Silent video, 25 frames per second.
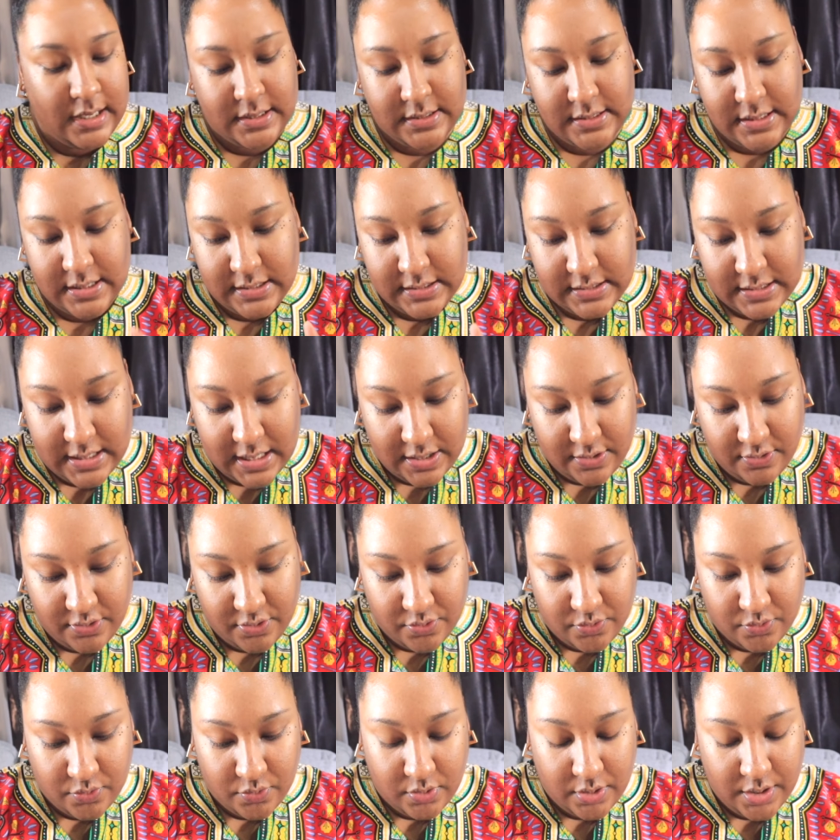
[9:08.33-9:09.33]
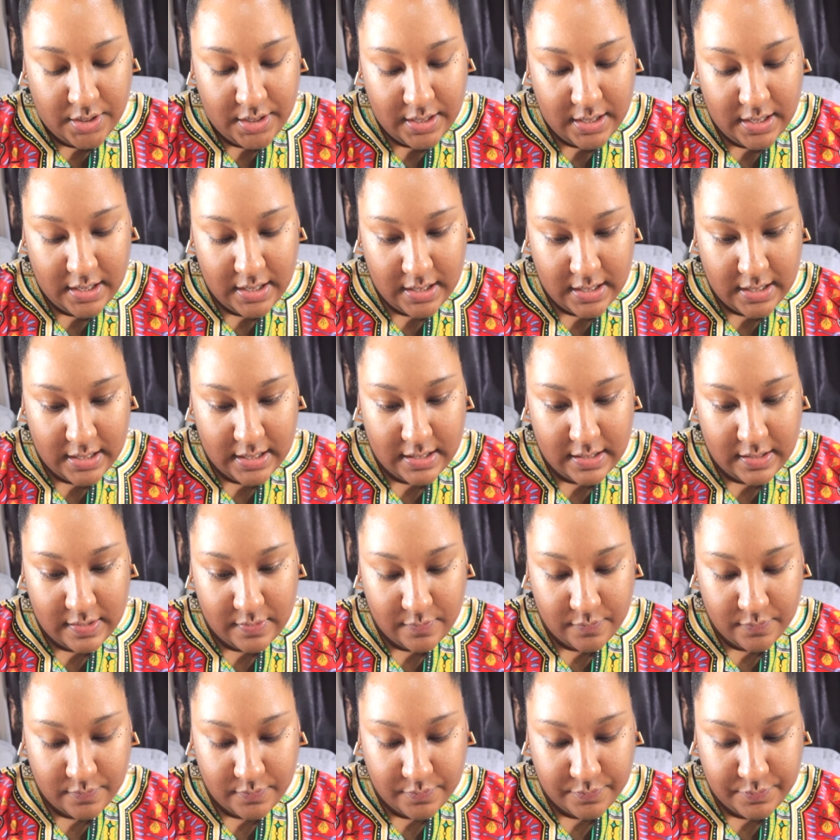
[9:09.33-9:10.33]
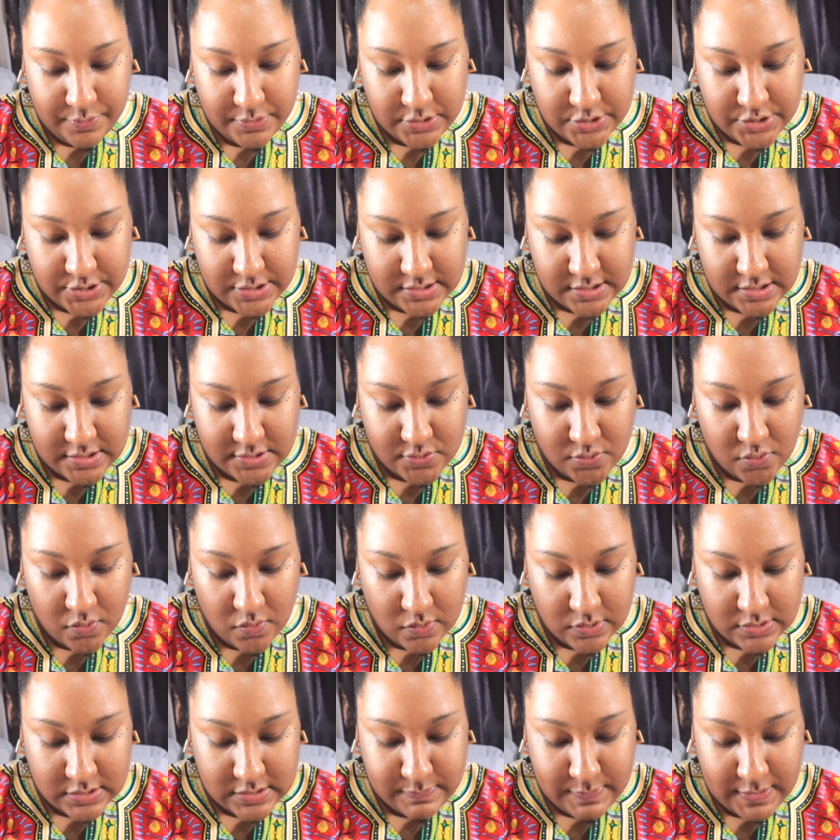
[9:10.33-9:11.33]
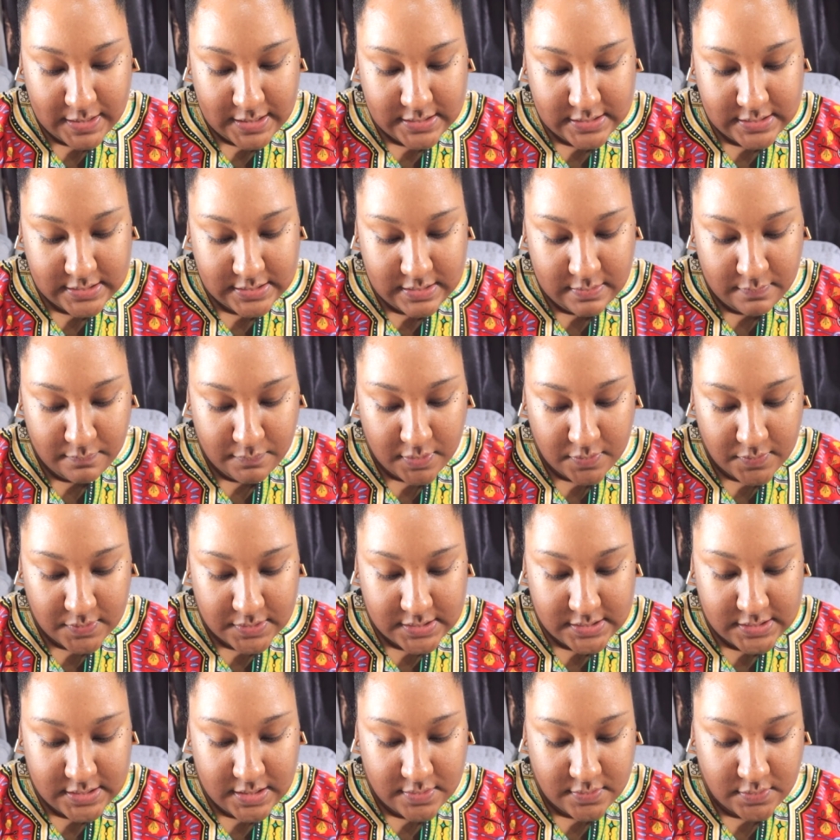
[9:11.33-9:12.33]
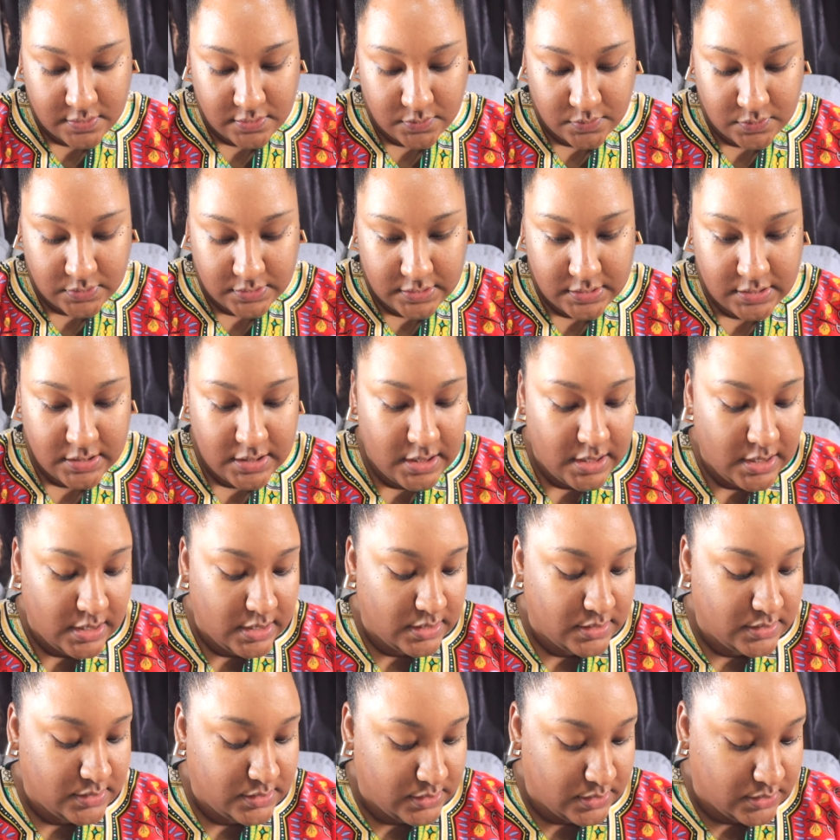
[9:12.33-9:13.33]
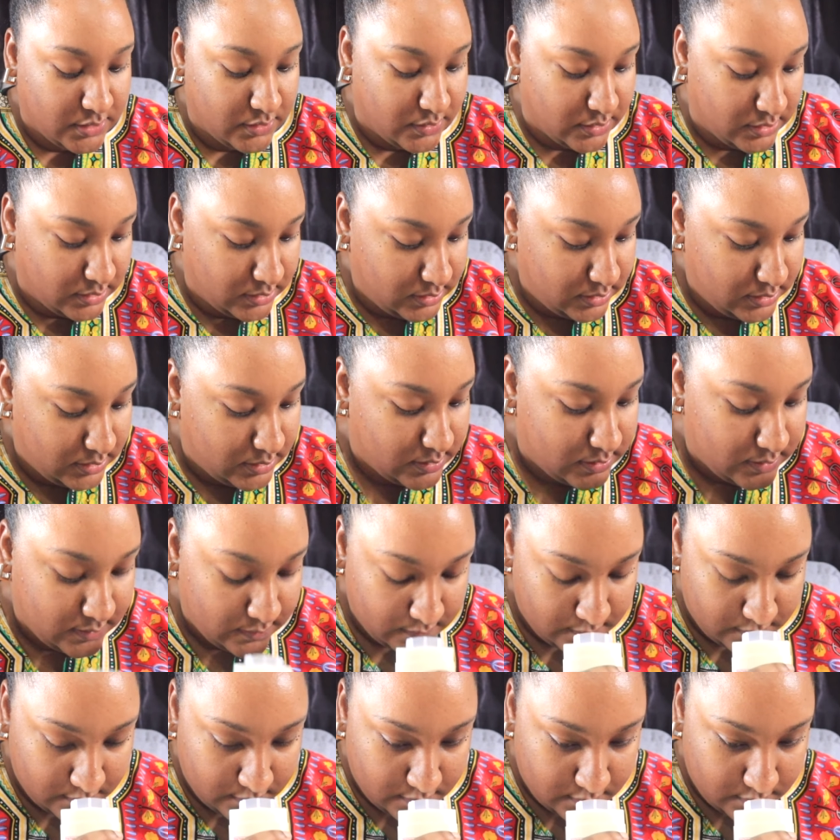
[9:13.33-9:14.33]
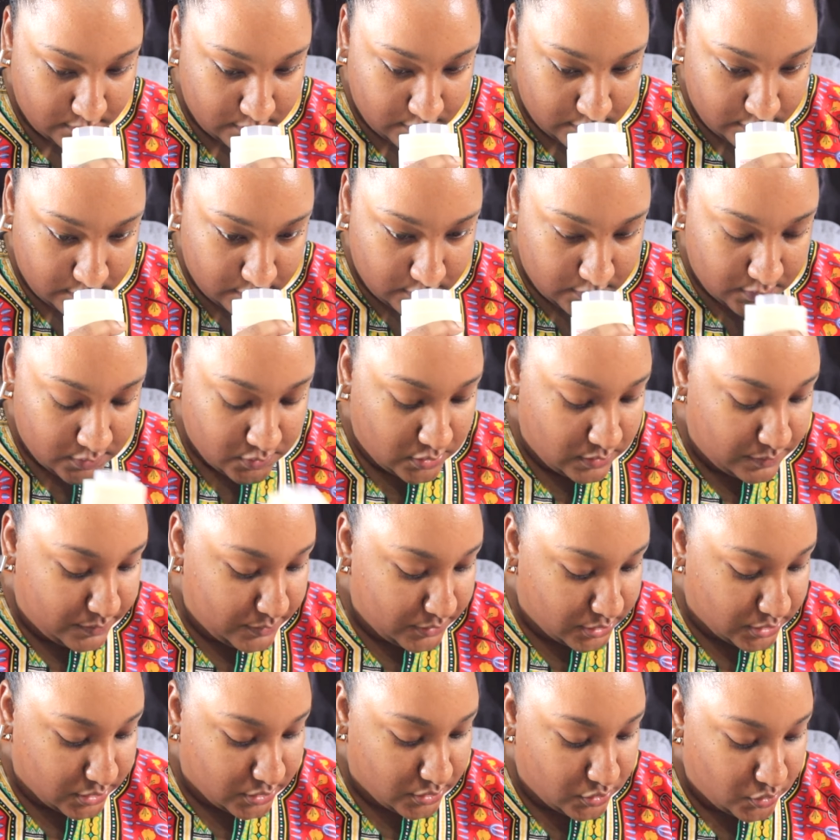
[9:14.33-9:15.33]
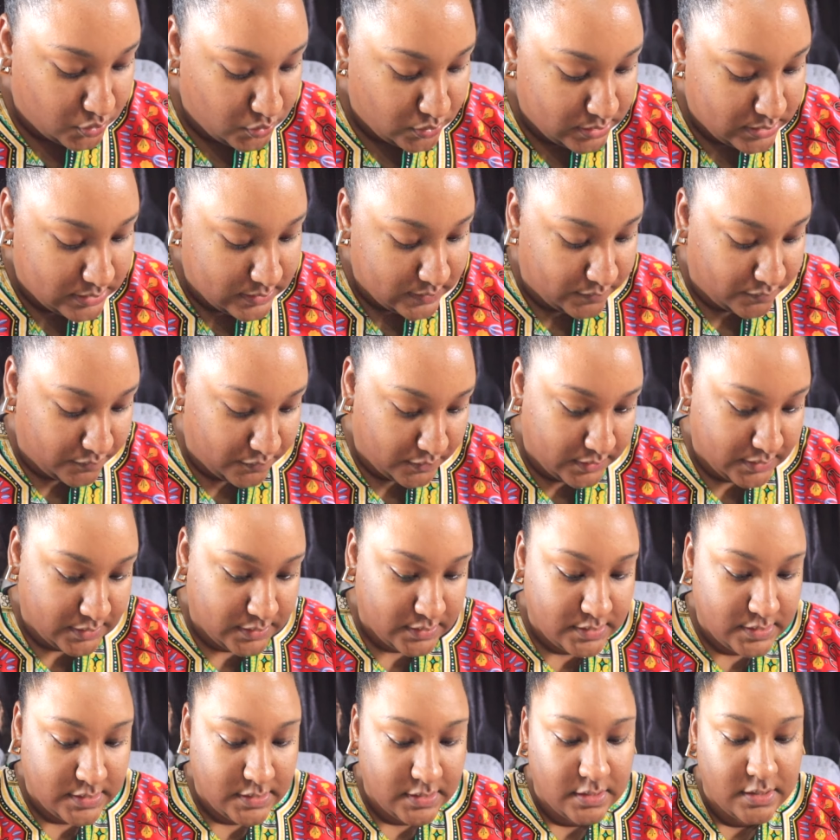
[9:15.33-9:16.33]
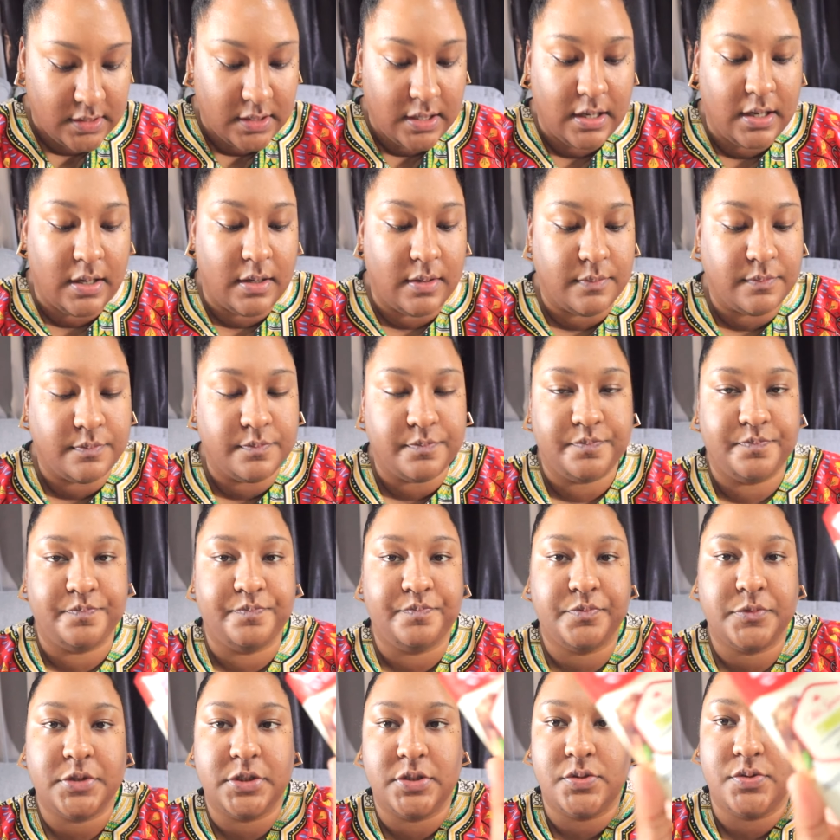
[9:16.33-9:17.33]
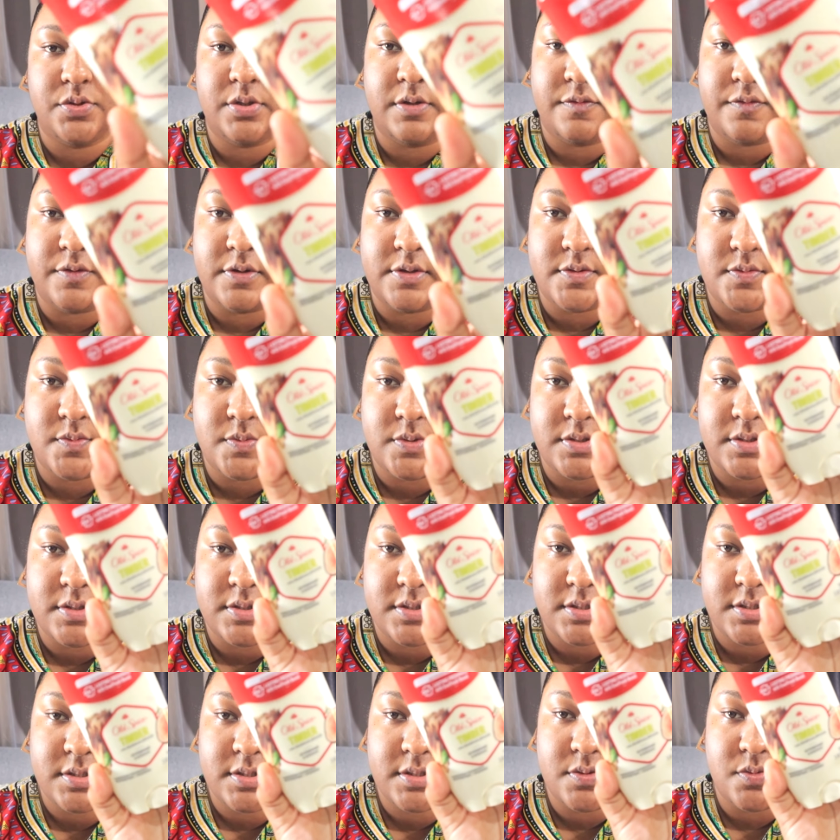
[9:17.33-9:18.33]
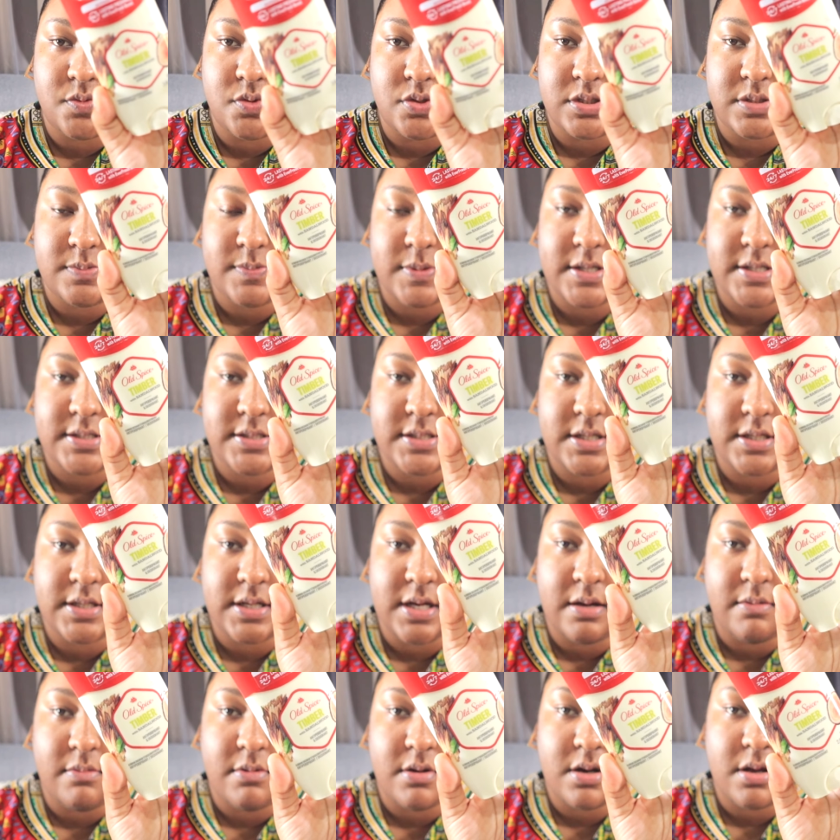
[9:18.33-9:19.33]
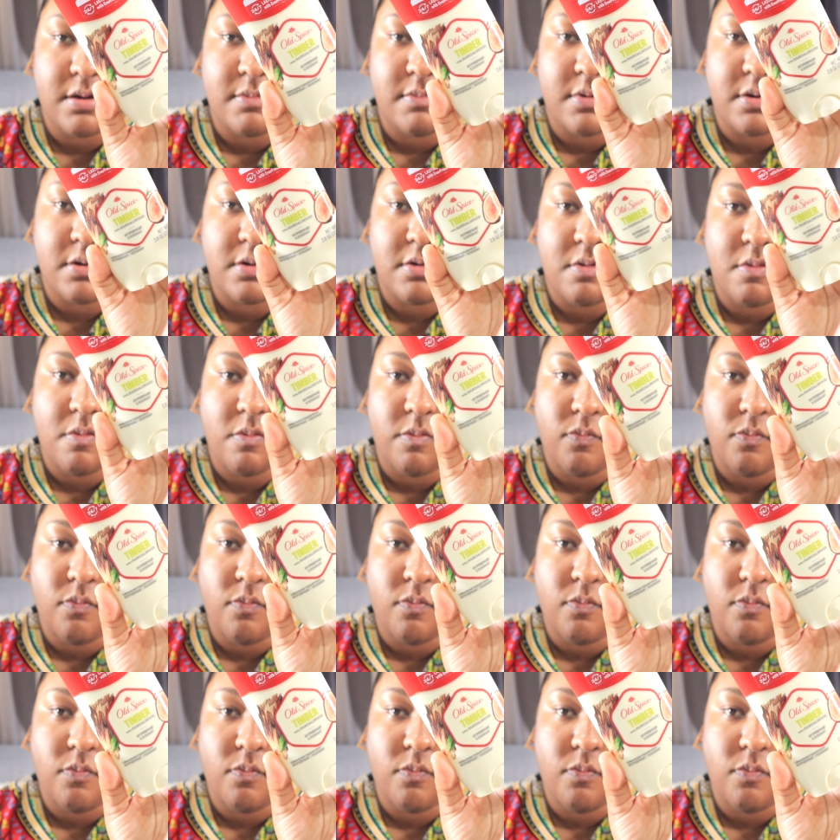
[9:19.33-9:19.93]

Then Dario purchased this Old Spice Timber with Sandalwood deodorant. So he purchased two different ones, Old Spice and Arm & Hammer.